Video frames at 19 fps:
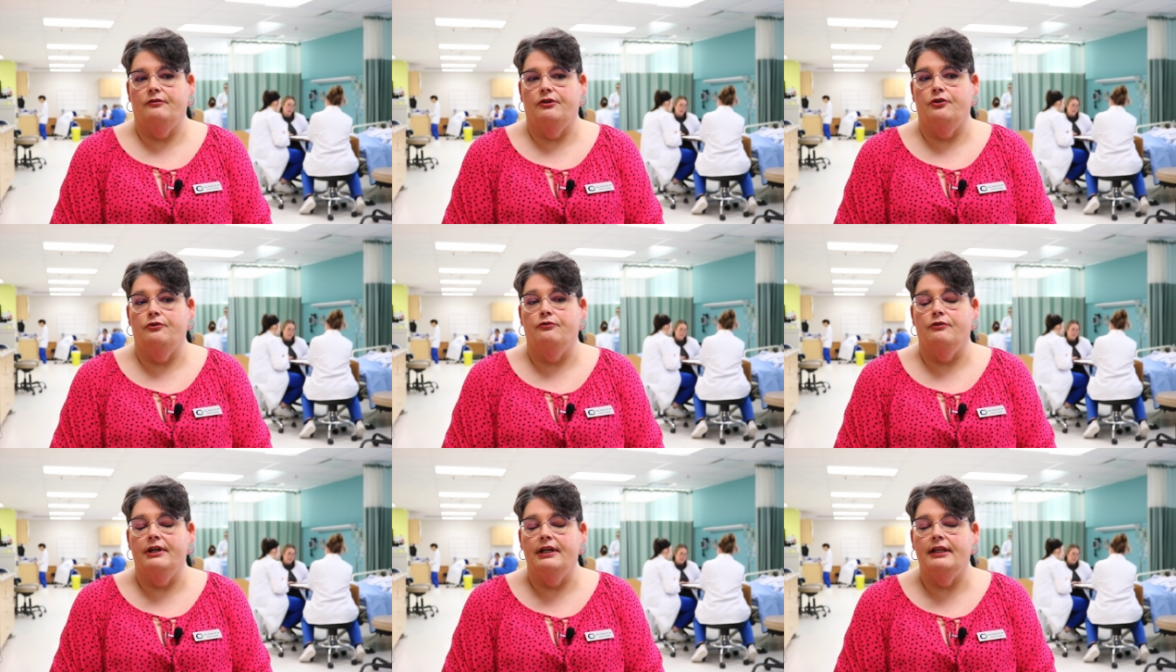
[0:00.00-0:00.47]

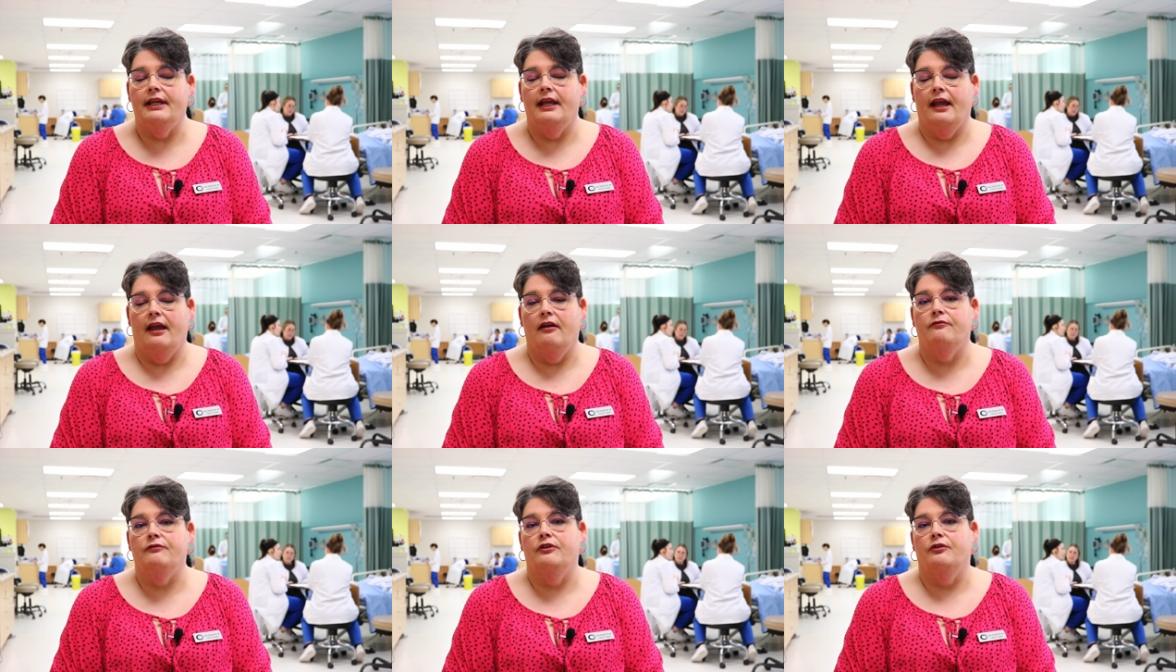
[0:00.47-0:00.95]
You really
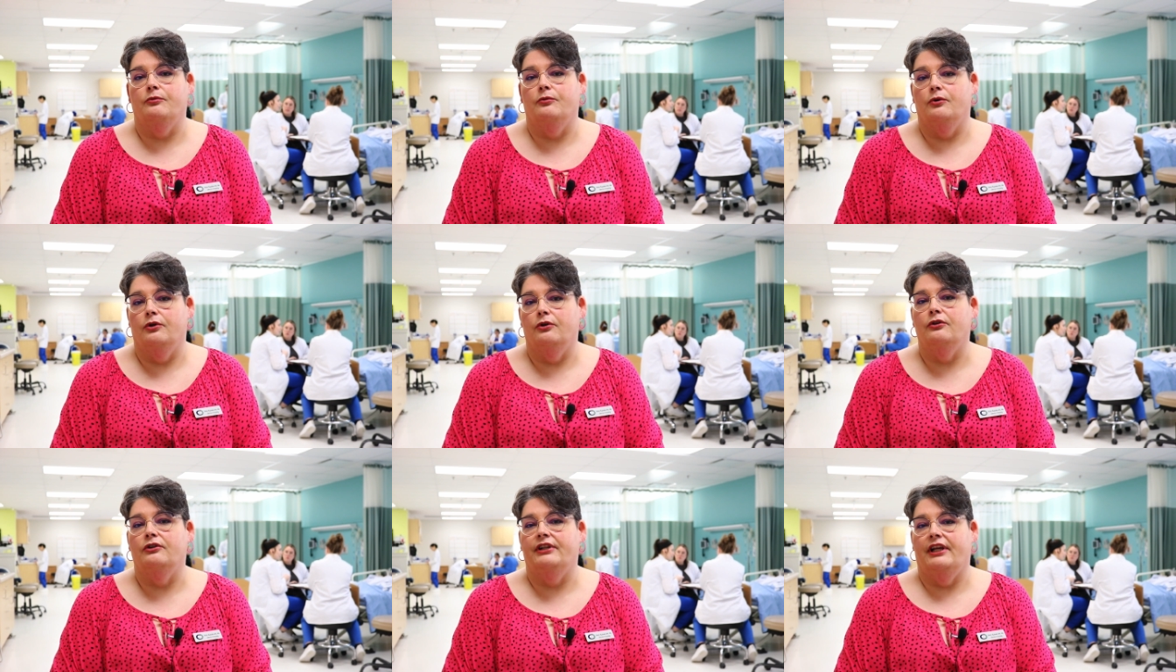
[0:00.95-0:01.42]
have the
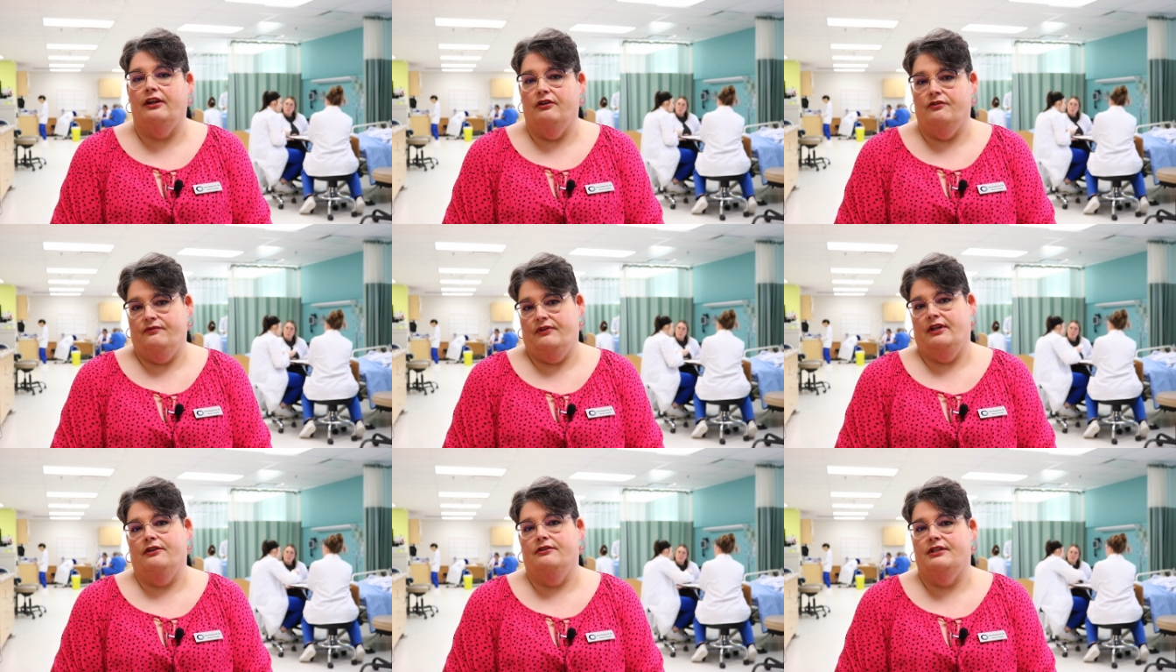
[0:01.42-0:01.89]
world at your
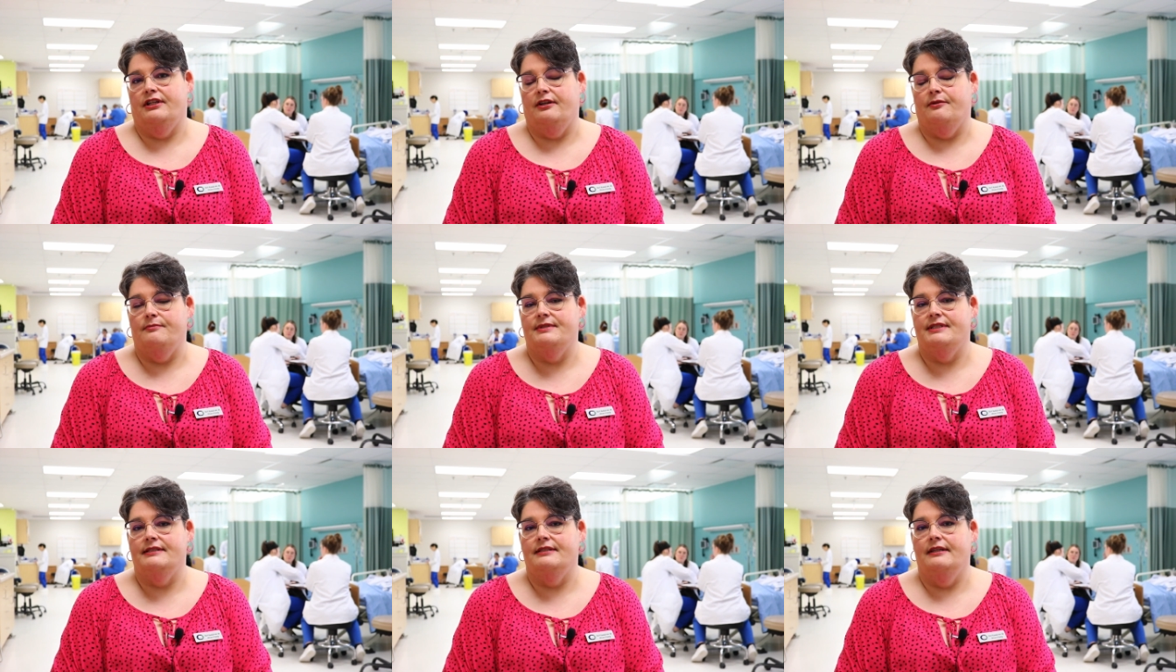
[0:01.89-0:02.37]

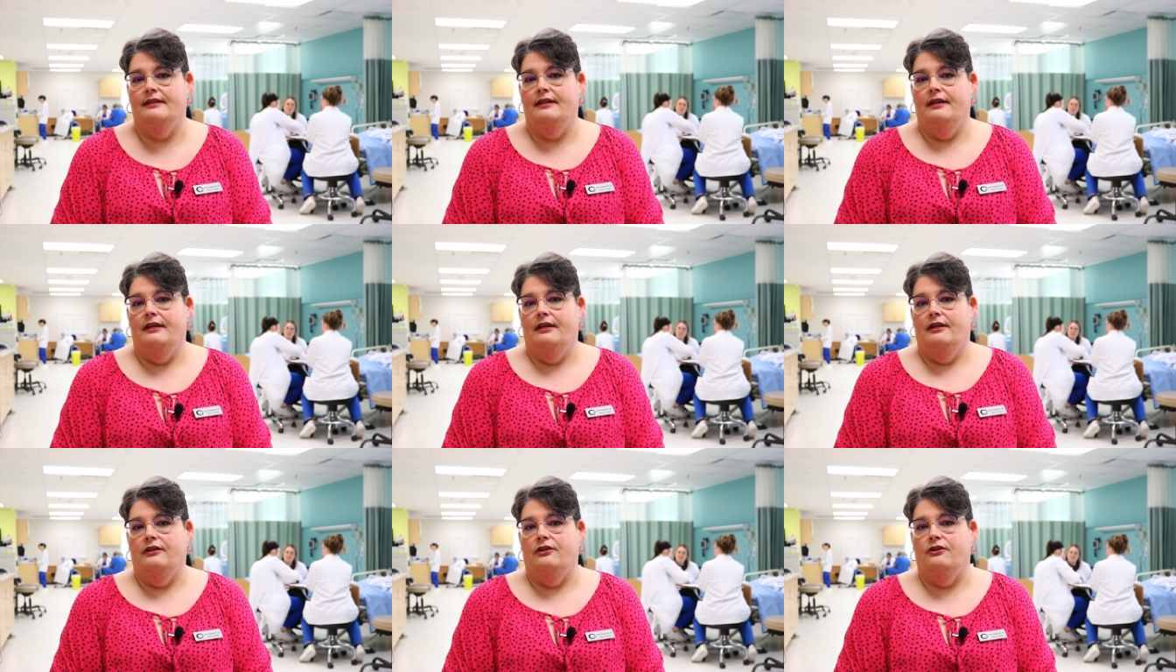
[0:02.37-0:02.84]
fingertips.
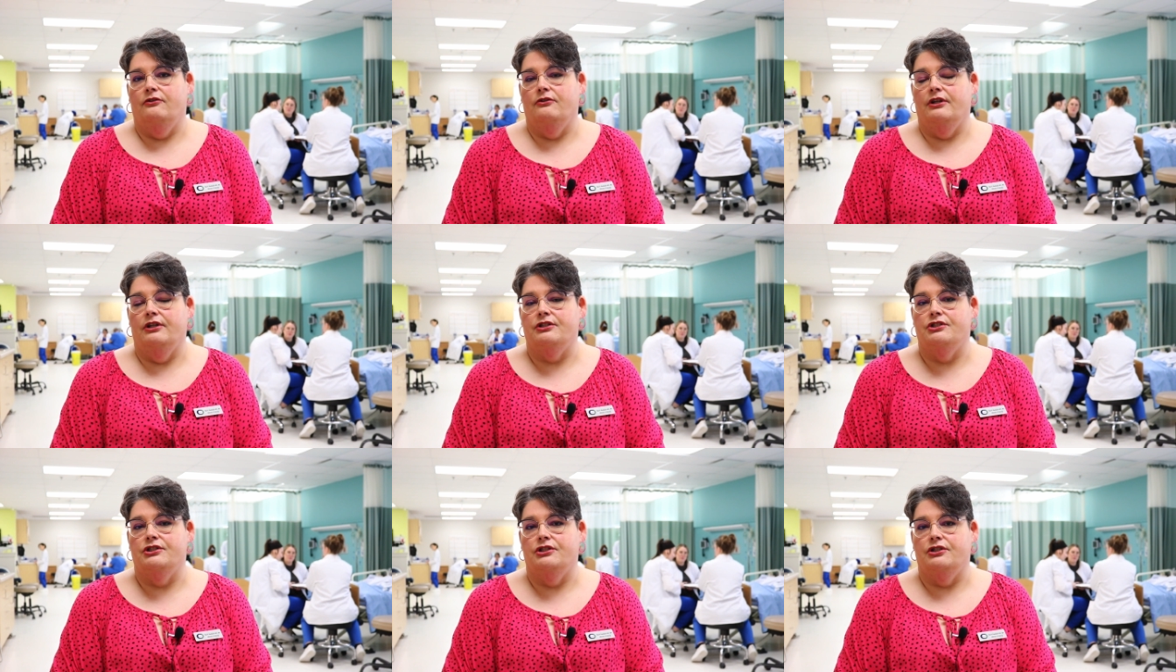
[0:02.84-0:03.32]
You
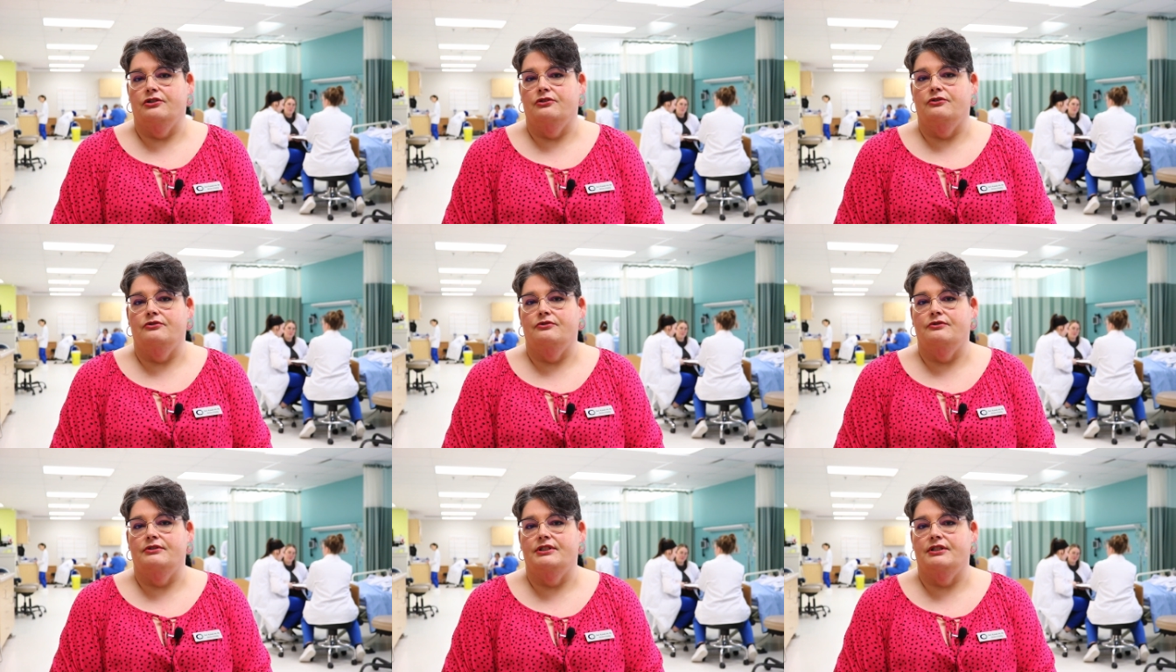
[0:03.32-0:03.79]
can
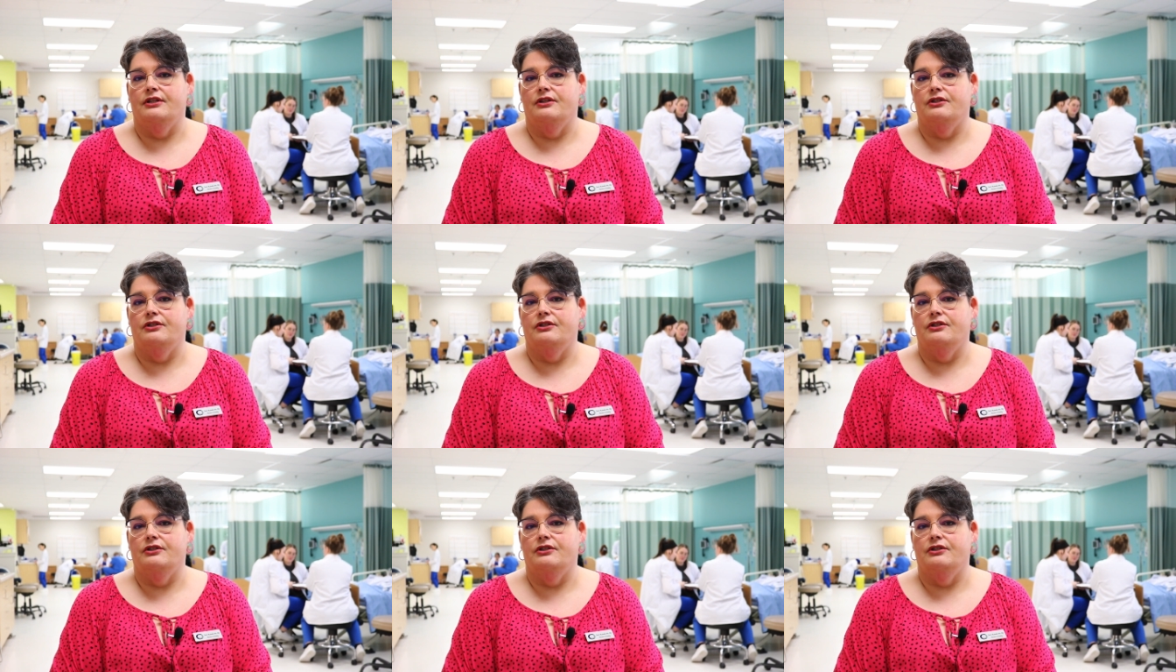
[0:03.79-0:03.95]
choose